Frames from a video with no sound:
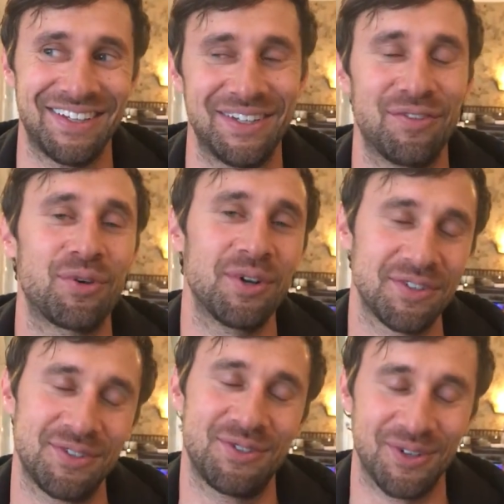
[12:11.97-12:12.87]
Yeah, of
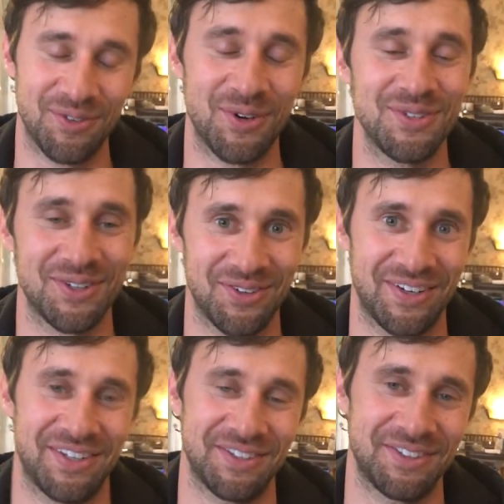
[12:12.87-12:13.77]
course. Sure, of course you can
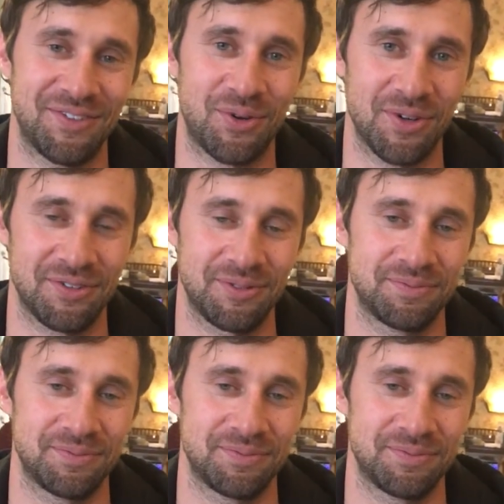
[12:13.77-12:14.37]
read it. Of course.